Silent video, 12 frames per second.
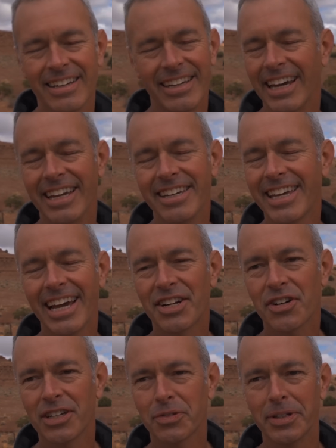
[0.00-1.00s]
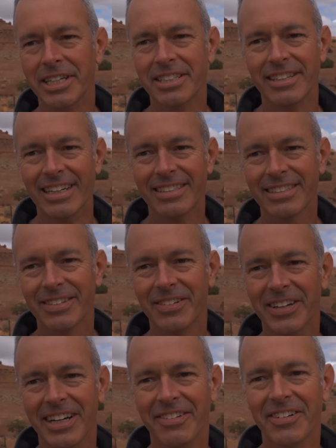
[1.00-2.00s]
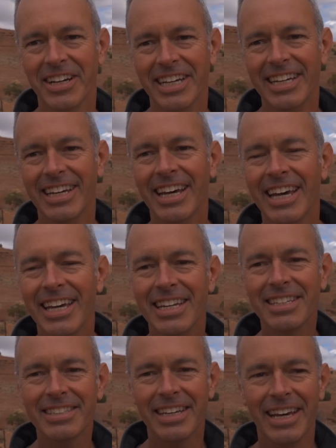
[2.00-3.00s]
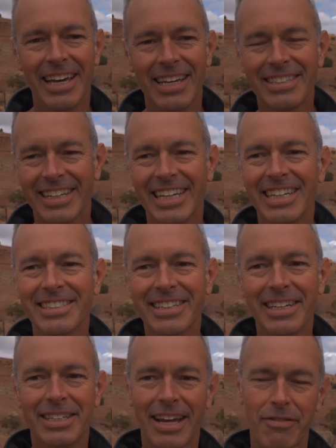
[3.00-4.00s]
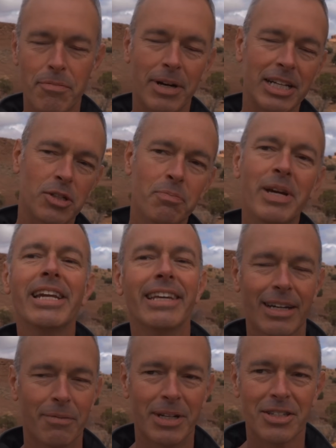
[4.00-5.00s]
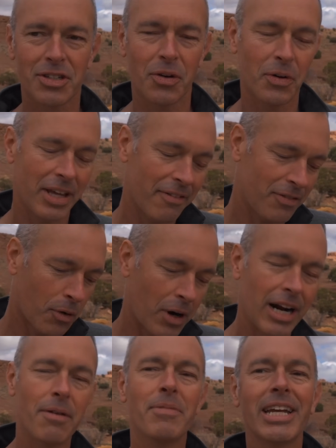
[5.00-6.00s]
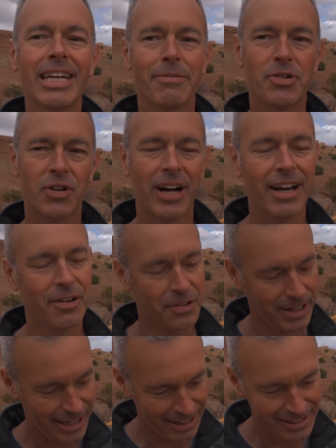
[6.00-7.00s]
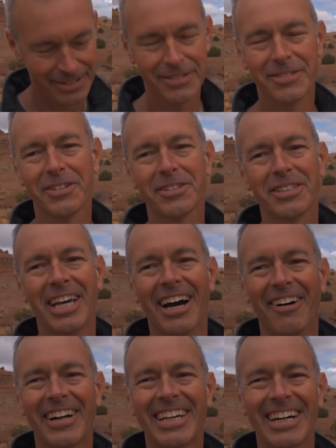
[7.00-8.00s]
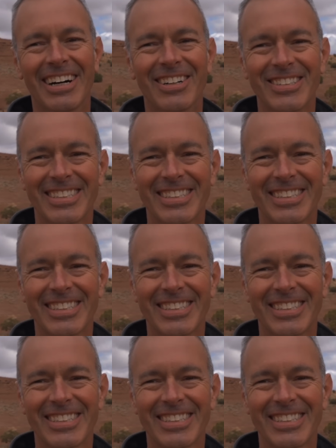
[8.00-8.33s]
gatekeeper. Yeah, you can't trust what he says. his, his easy is everybody's medium, and so if we're at a medium trail, well, we'll see how it goes. All